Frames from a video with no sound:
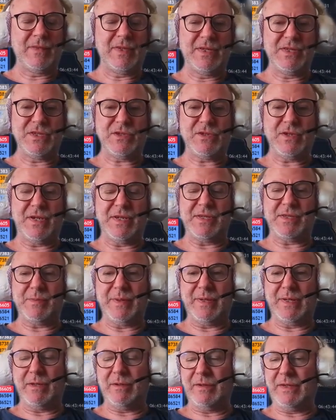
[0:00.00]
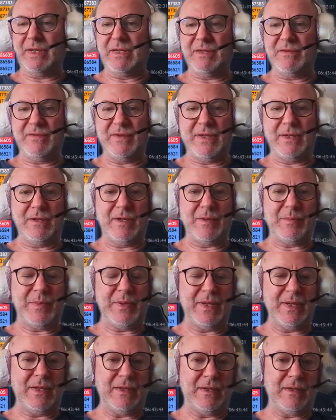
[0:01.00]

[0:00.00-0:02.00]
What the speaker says: trades will be going into VIP.